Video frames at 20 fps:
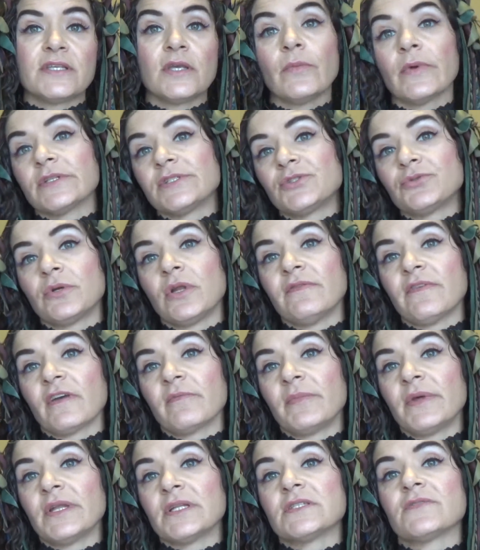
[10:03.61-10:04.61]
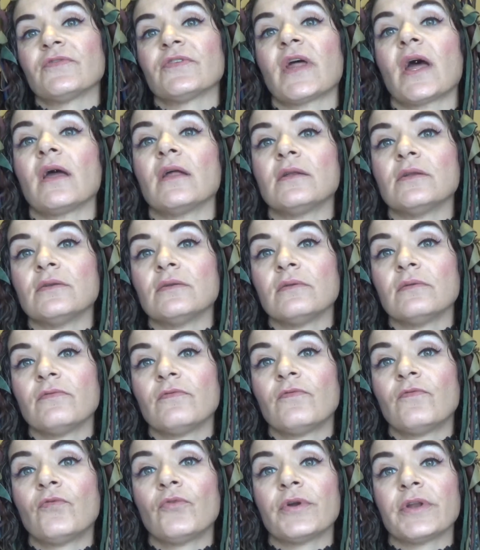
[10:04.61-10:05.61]
He wants 25 minutes for that
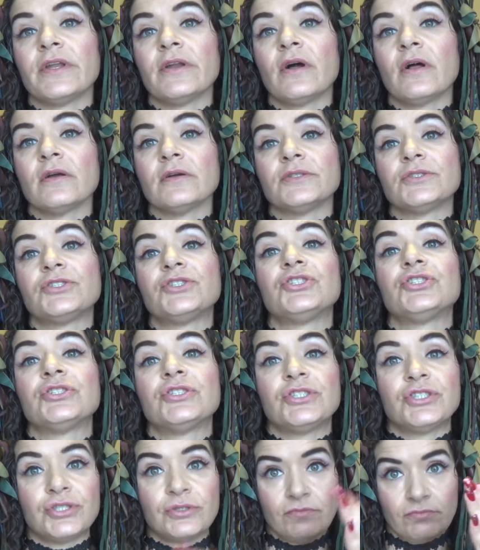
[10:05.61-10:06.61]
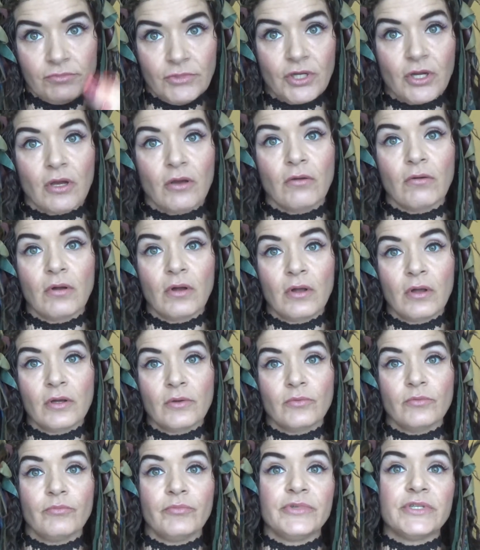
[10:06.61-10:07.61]
$40,
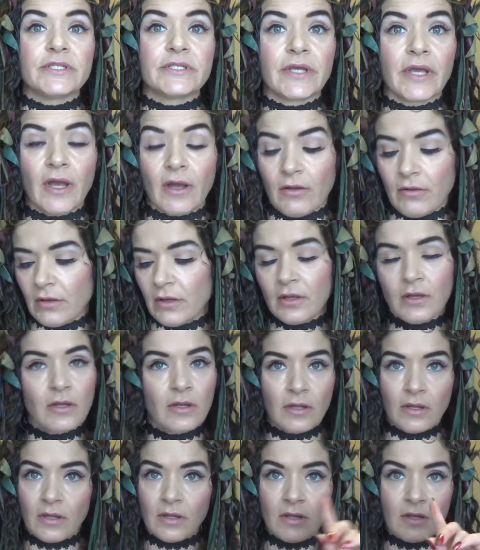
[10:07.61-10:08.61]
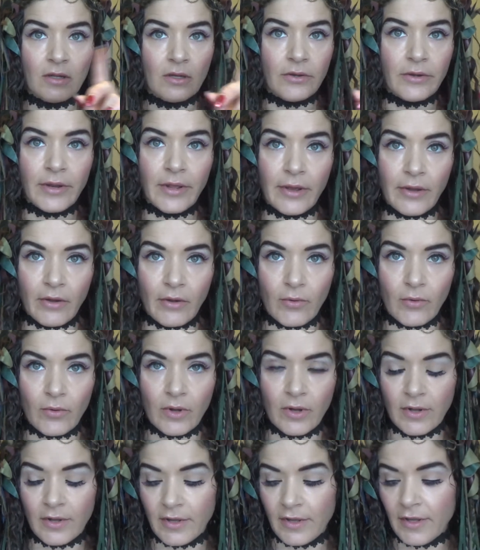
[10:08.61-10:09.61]
discount. No,
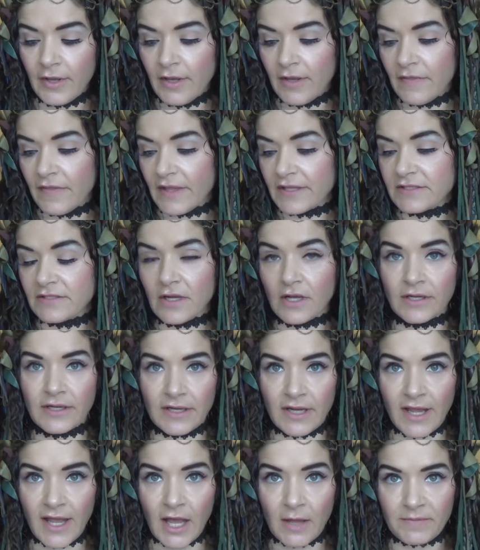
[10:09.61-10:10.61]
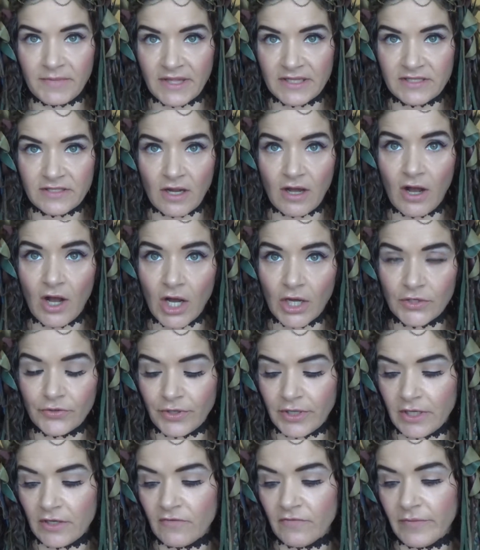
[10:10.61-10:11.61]
that's not going to happen. That's not
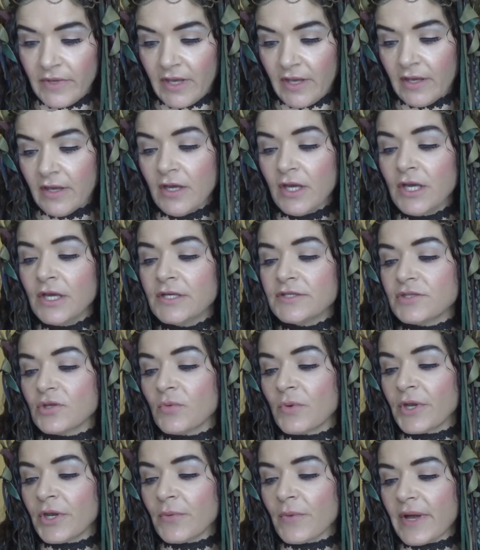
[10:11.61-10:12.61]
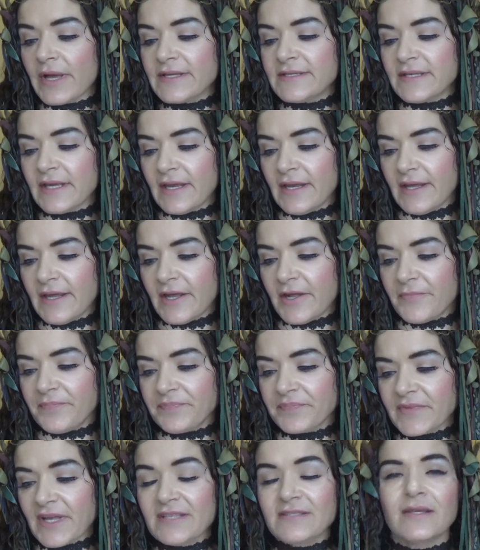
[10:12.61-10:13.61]
honoring of me. So what do I say to him?
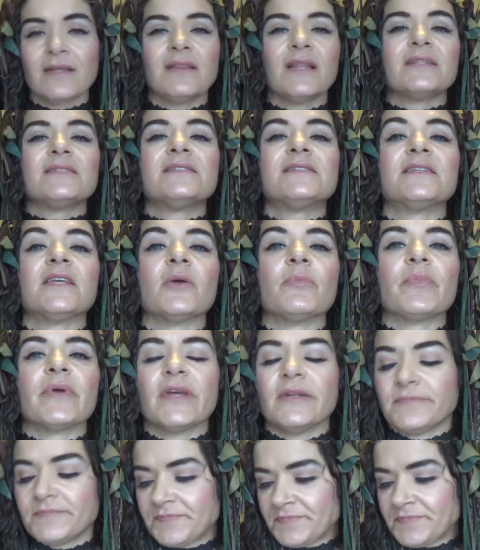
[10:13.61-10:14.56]
I said, let's skip it.